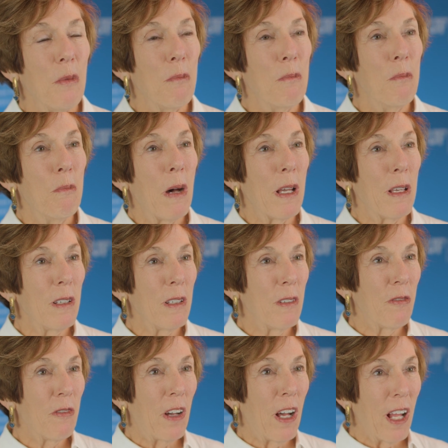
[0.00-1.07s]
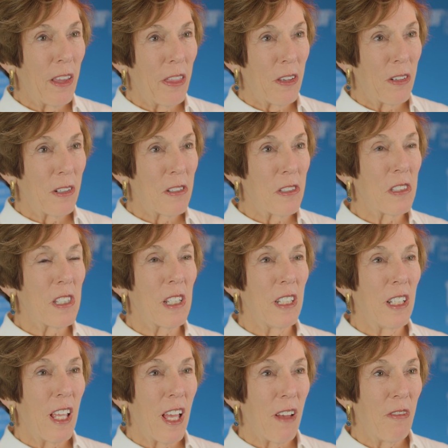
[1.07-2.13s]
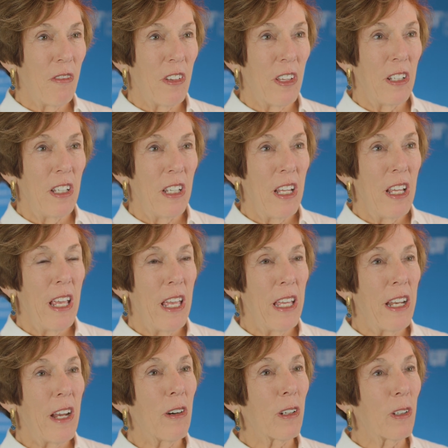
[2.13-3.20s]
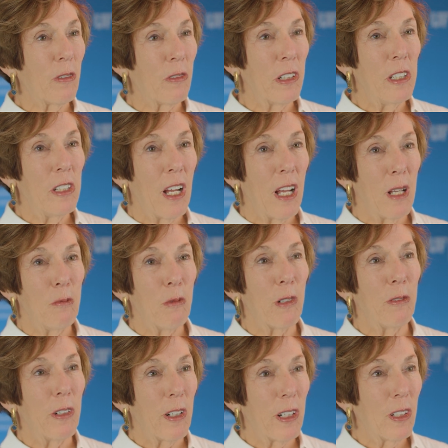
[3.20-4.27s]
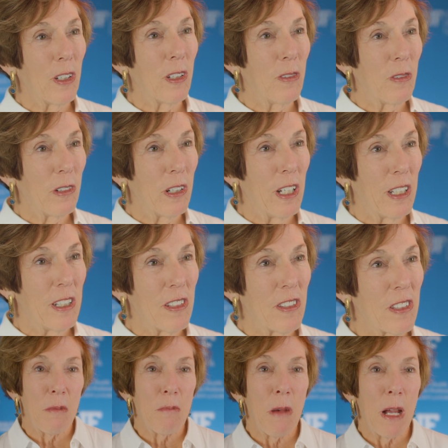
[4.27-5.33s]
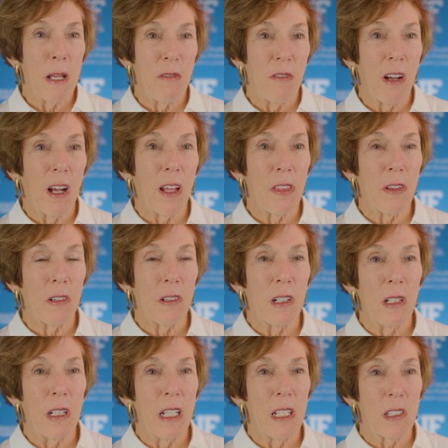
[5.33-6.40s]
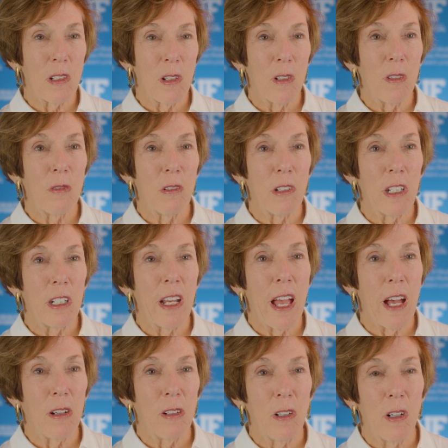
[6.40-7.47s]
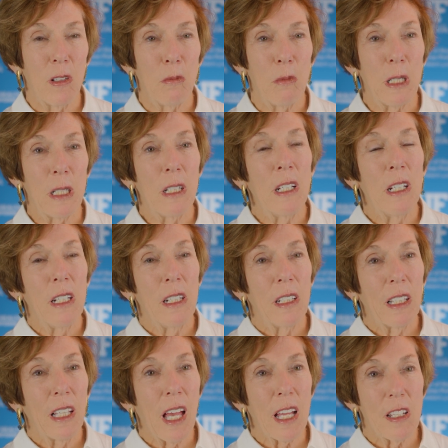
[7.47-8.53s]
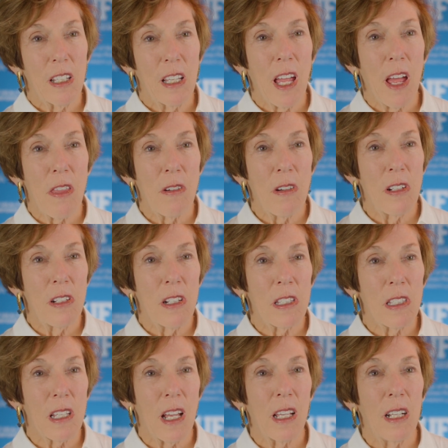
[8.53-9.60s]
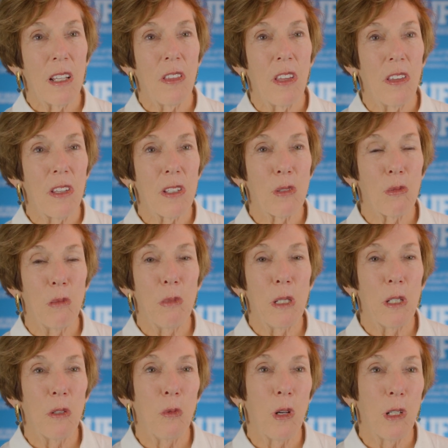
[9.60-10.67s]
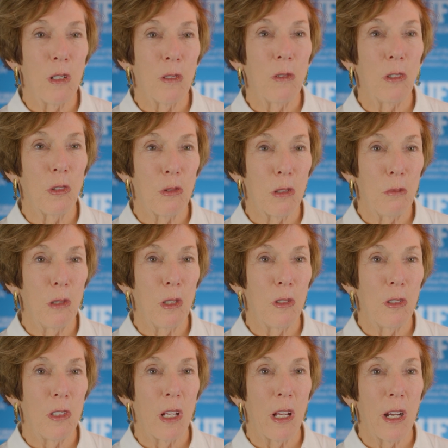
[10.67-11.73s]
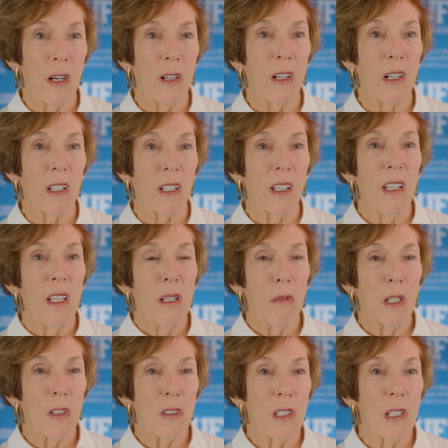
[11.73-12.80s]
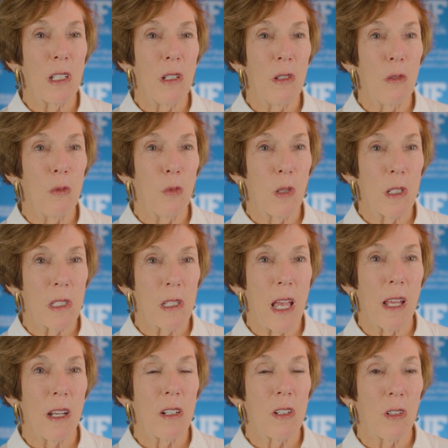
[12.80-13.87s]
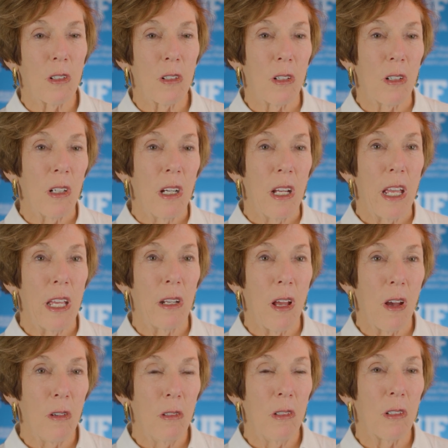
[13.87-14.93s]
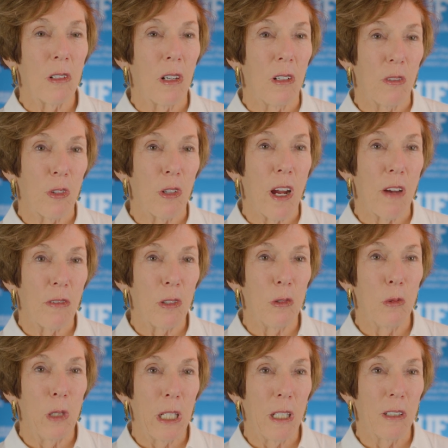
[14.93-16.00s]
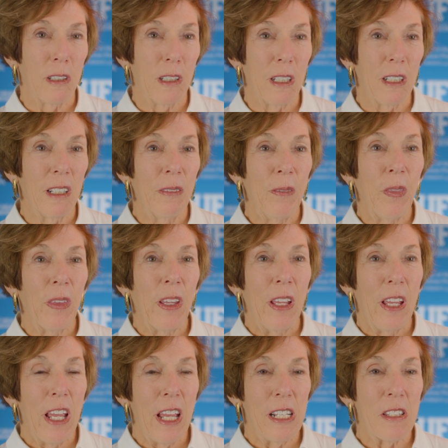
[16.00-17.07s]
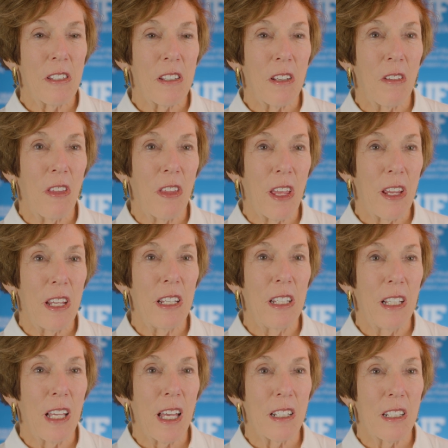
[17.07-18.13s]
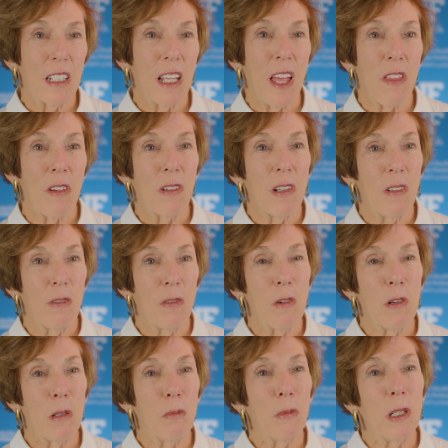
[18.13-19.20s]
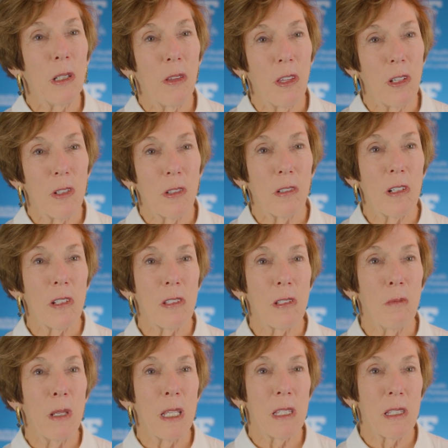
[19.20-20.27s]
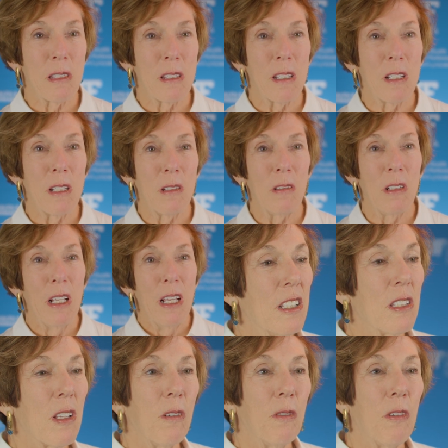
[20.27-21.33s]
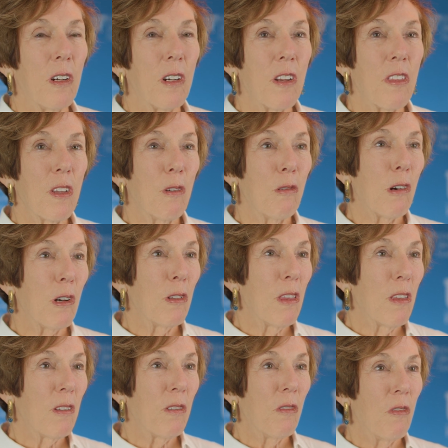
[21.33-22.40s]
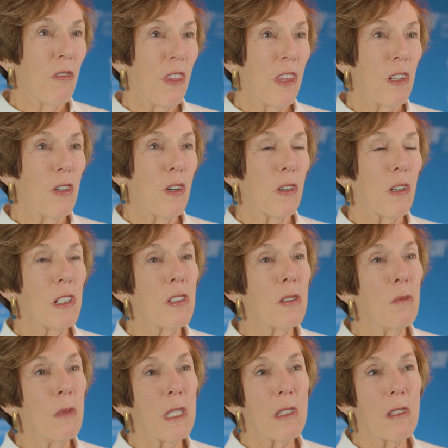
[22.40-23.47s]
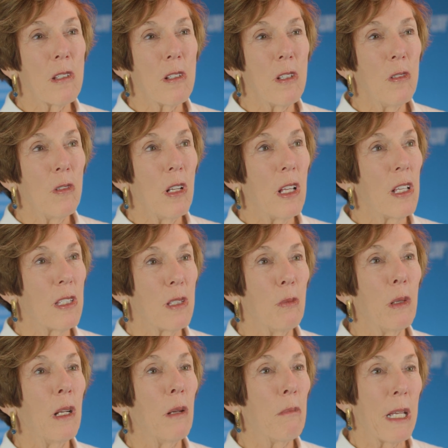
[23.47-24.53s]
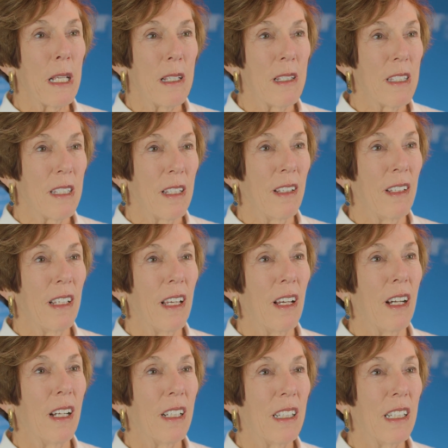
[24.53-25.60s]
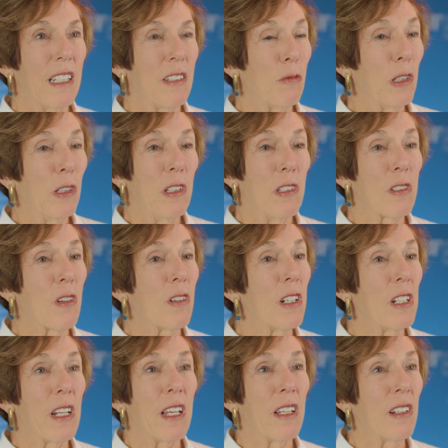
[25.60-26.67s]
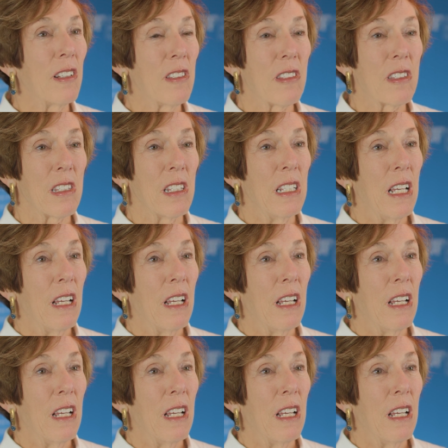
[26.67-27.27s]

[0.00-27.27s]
My father, Sid Gefen, and Eric Friedheim were very good friends. My father and his good friend, Hal Herman, got together and decided that this would be a wonderful tribute to Eric because he was editor and owner of Travel Weekly. And so they got together and formed the Tourism Institute. So far, the growth of the Tourism Institute has been amazing. It really started out as